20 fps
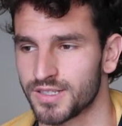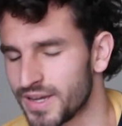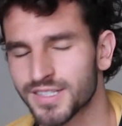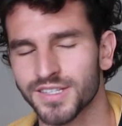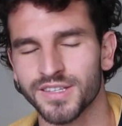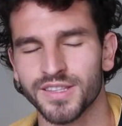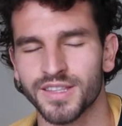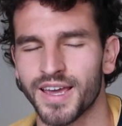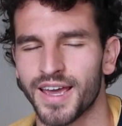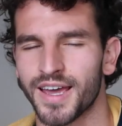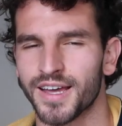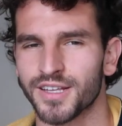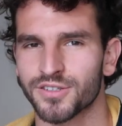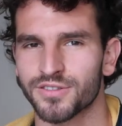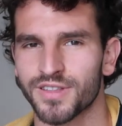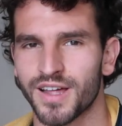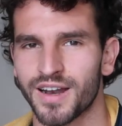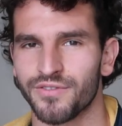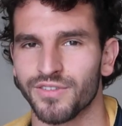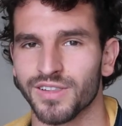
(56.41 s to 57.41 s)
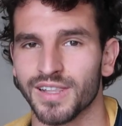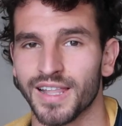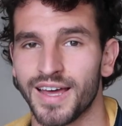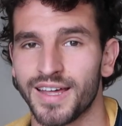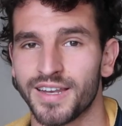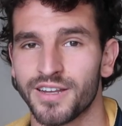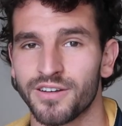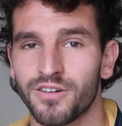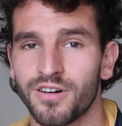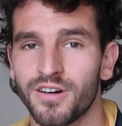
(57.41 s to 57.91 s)
Basically, the answer that I've
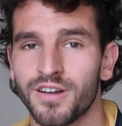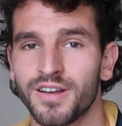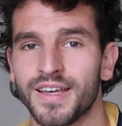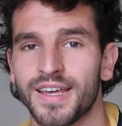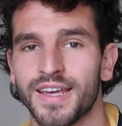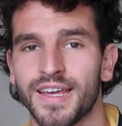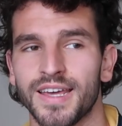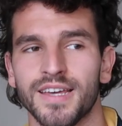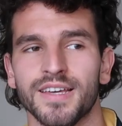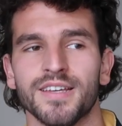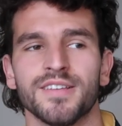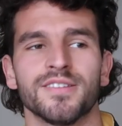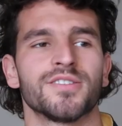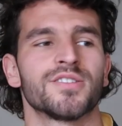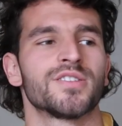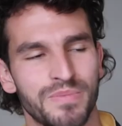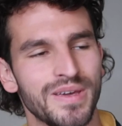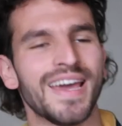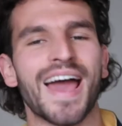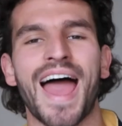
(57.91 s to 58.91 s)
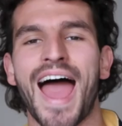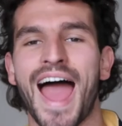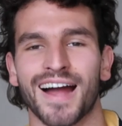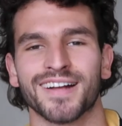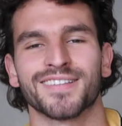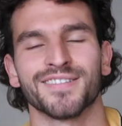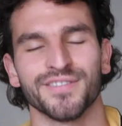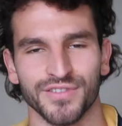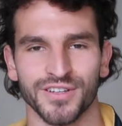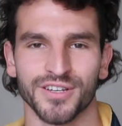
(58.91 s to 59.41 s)
landed on is be
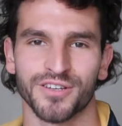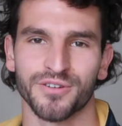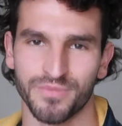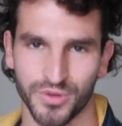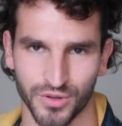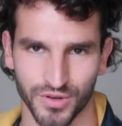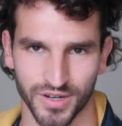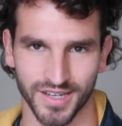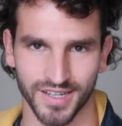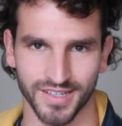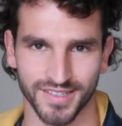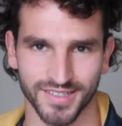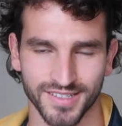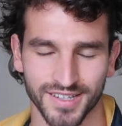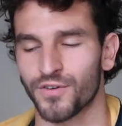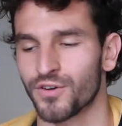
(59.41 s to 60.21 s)
active in communities.